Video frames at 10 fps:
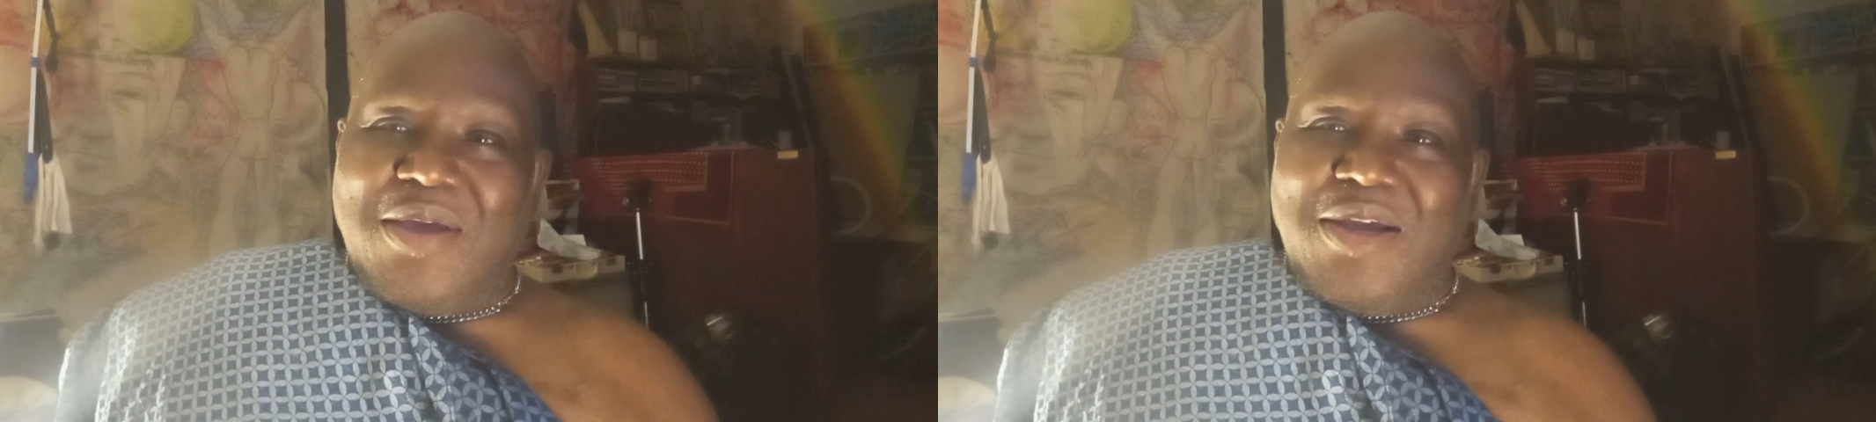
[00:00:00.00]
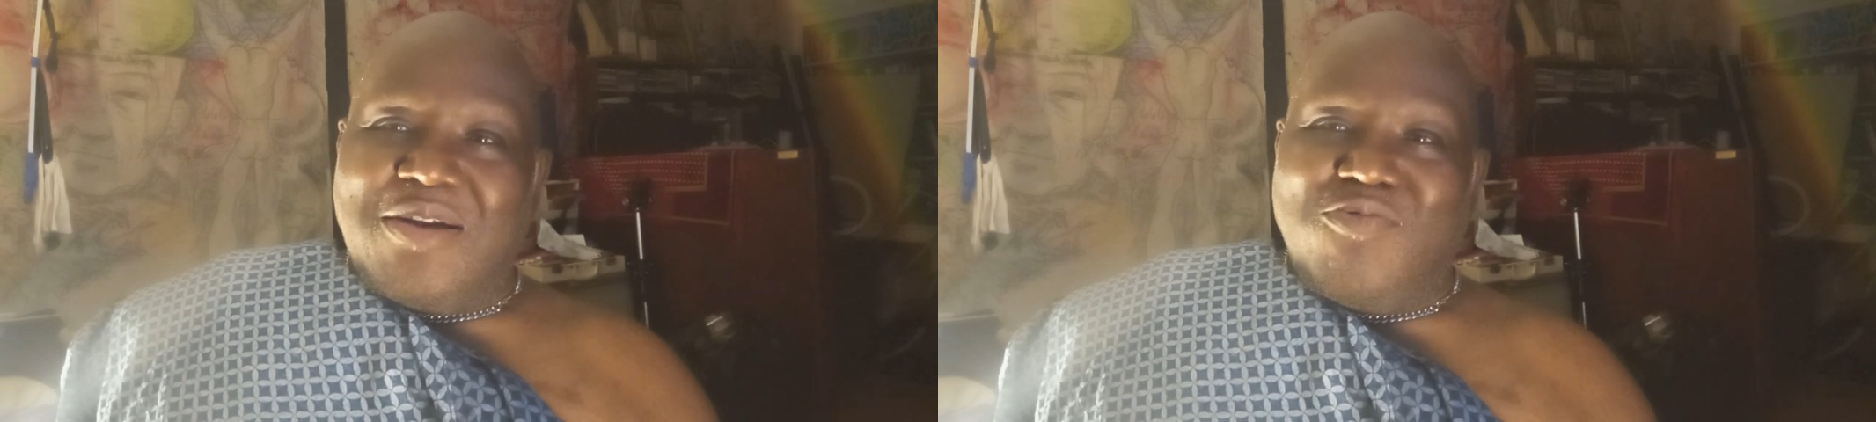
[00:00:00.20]

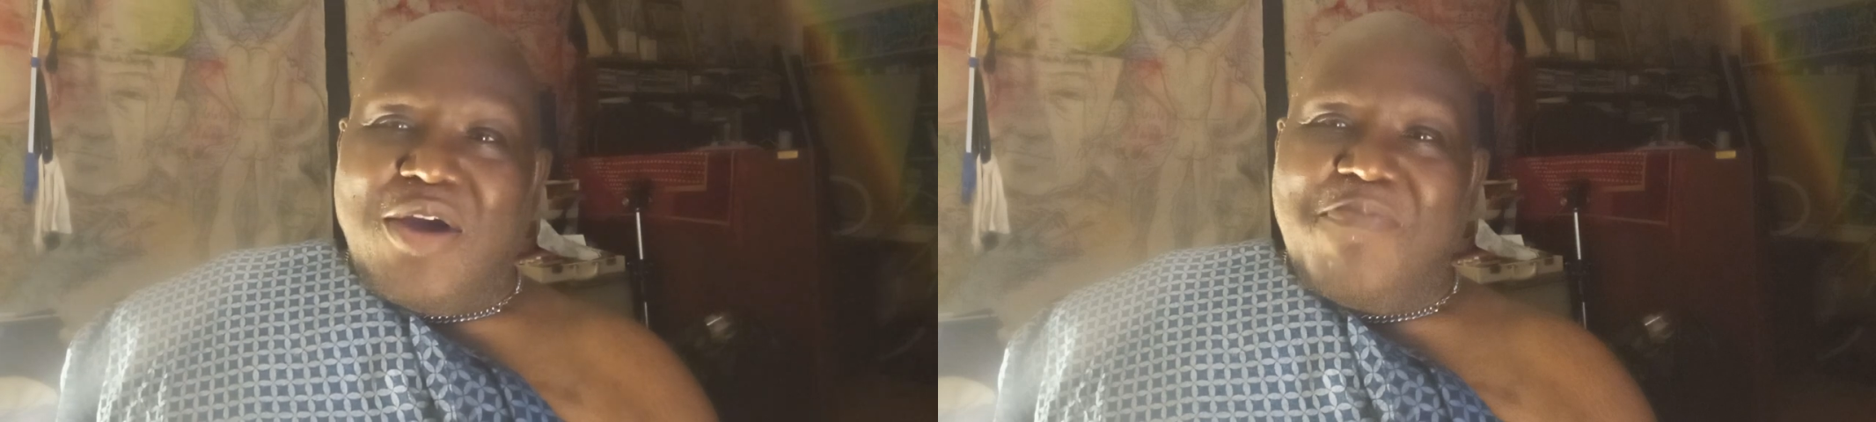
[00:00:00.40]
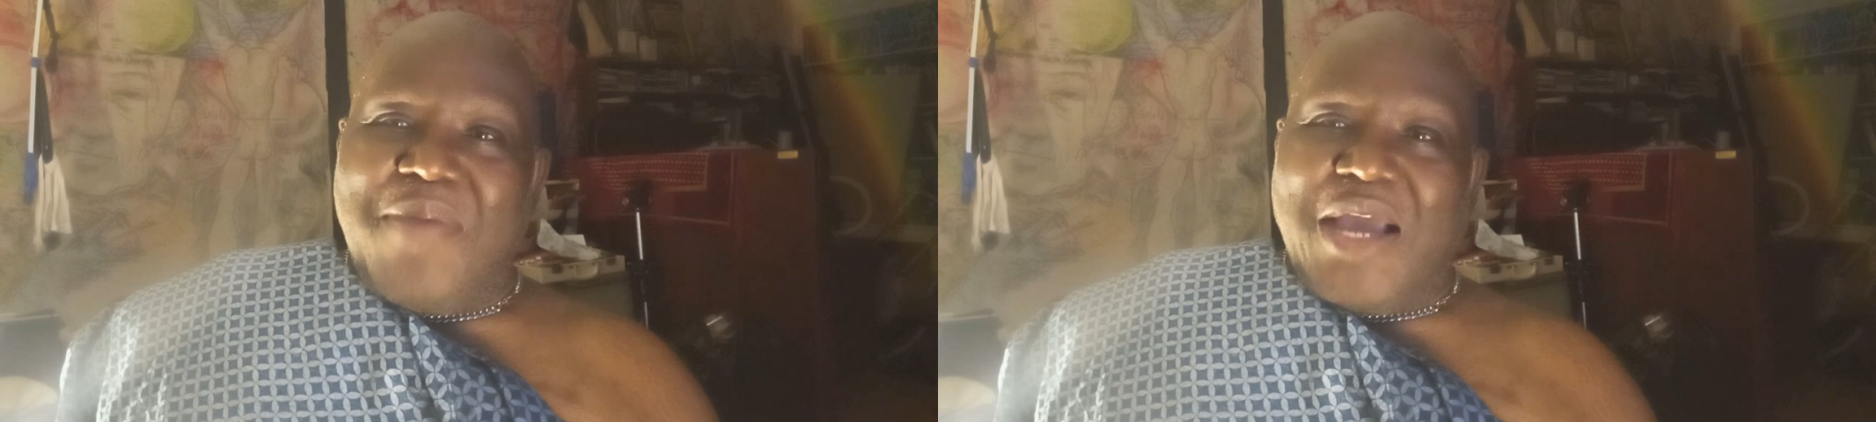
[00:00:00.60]
and
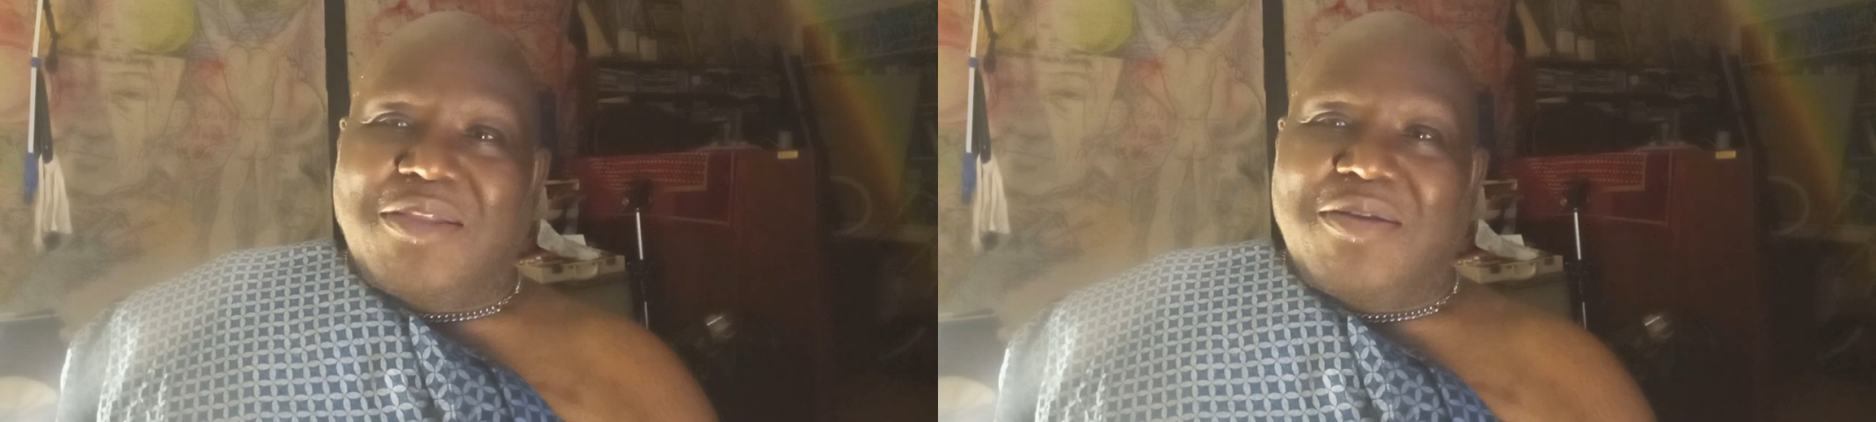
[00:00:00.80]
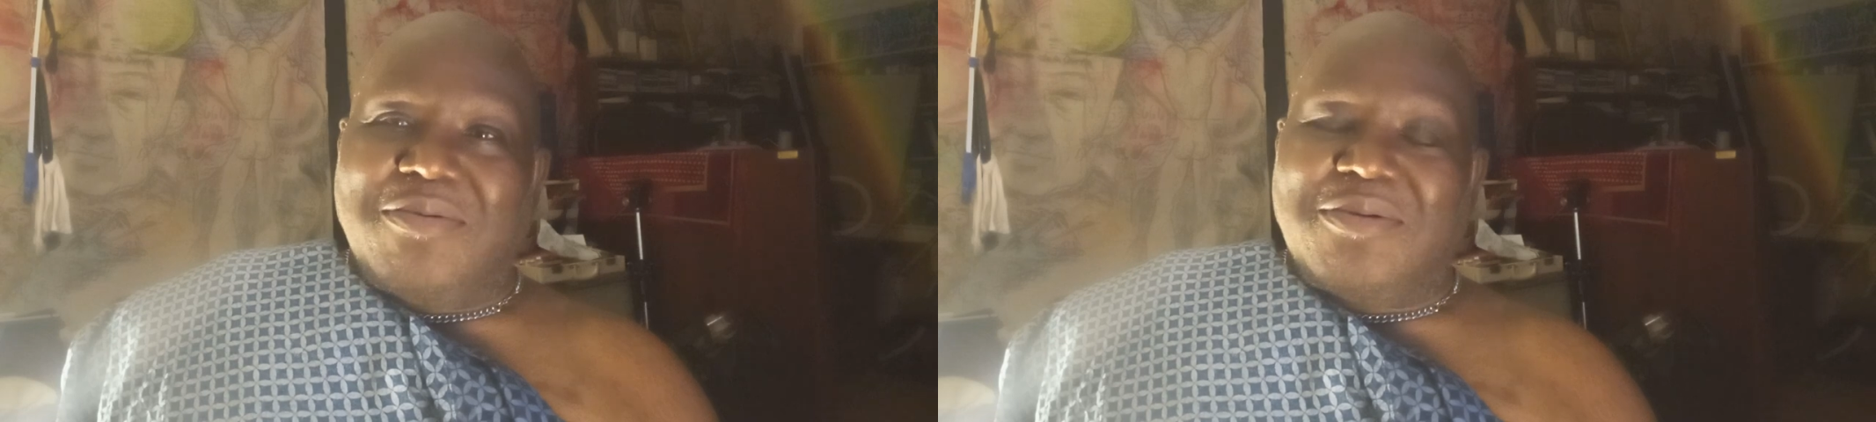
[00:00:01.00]
run
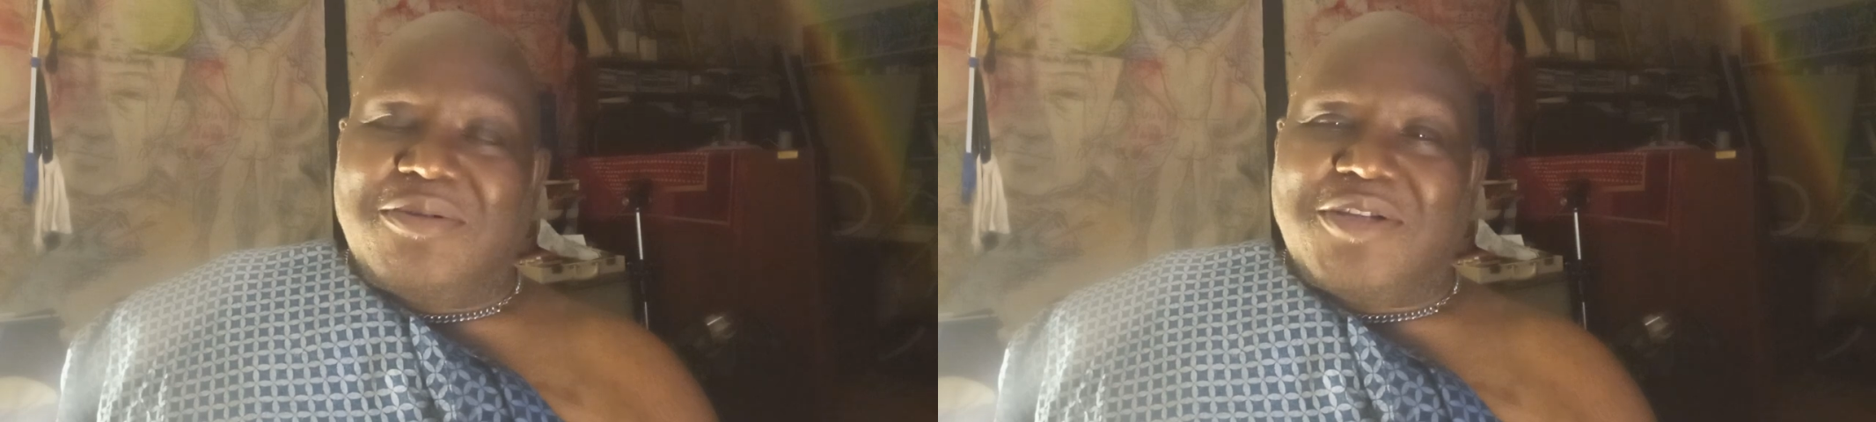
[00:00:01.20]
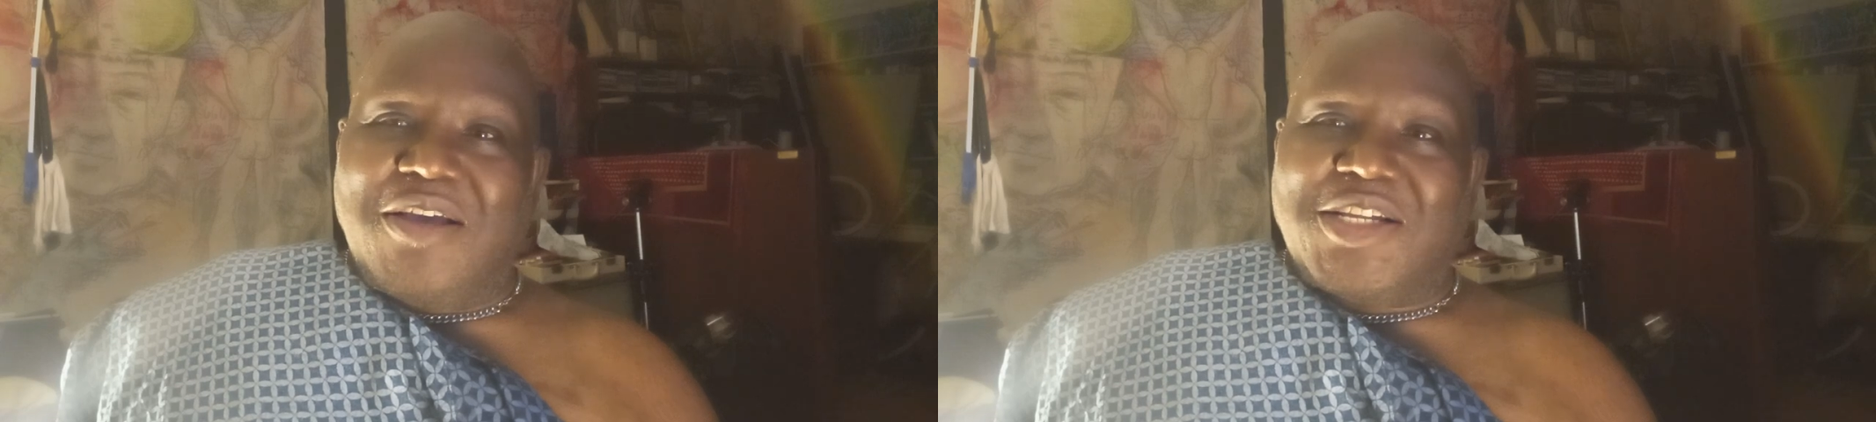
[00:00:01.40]
back to